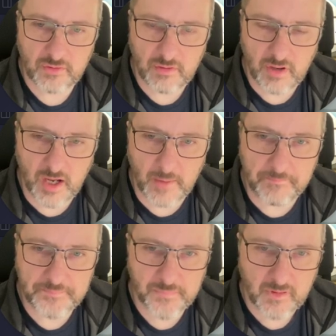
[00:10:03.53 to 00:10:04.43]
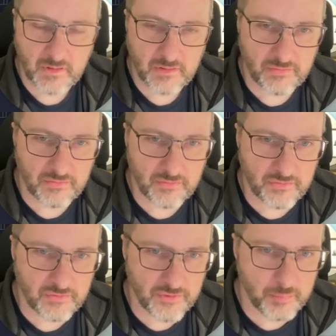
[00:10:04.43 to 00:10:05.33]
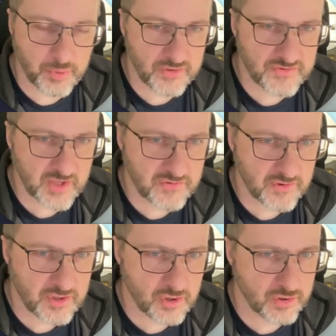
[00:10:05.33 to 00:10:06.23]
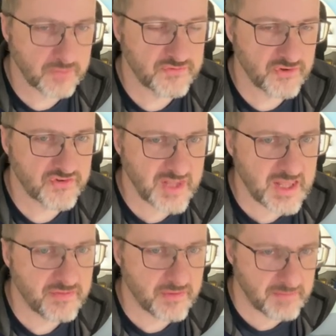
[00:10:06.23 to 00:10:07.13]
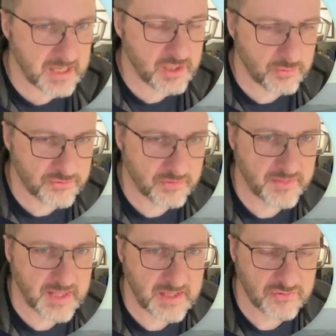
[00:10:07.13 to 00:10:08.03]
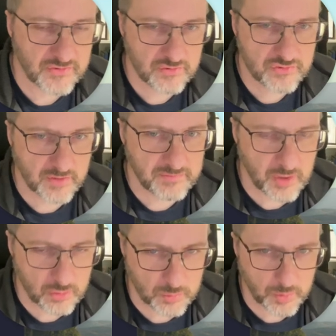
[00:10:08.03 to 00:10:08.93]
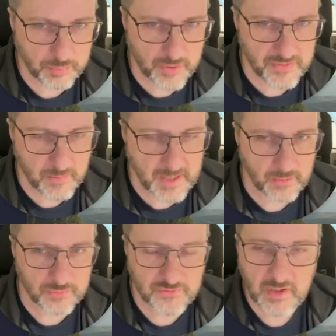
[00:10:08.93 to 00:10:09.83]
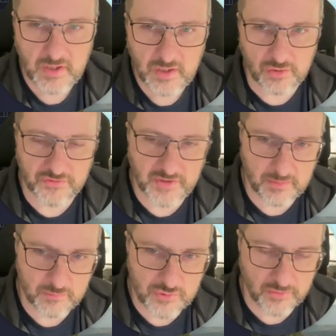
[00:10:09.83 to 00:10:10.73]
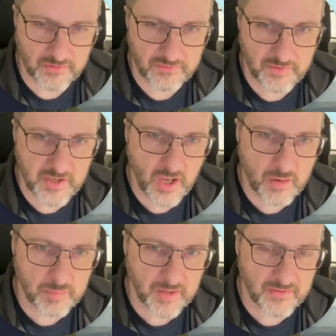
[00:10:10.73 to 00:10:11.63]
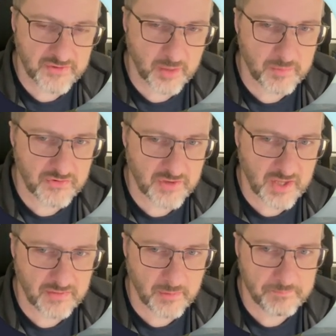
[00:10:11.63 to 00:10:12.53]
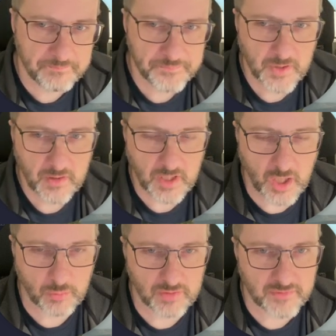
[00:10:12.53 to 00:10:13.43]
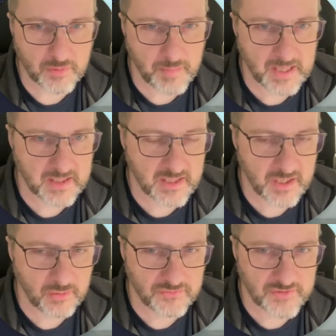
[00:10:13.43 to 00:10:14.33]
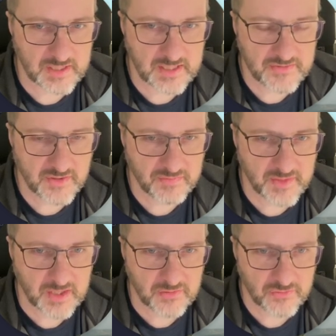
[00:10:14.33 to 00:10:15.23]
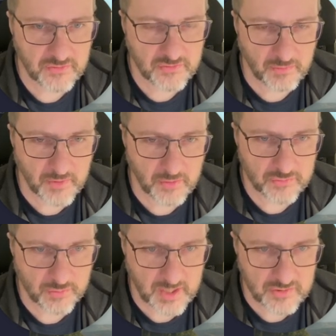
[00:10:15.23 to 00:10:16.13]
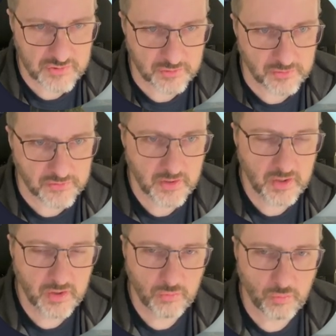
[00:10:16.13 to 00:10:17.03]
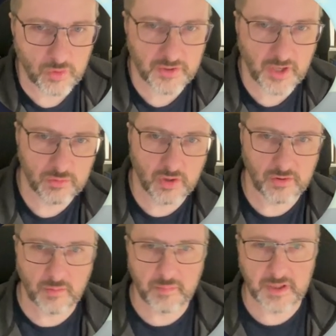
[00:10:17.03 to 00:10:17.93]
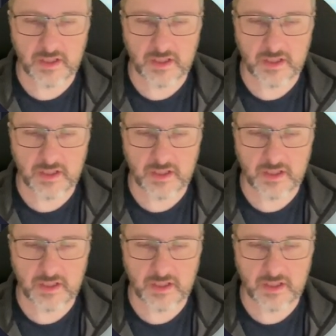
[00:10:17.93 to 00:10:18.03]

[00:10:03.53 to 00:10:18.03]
the point is, you're going to see the values of these. Trufflehog will print them out. You'll see them during this video. By the time you see them, I will have come back in here and deleted these, so those credentials will no longer be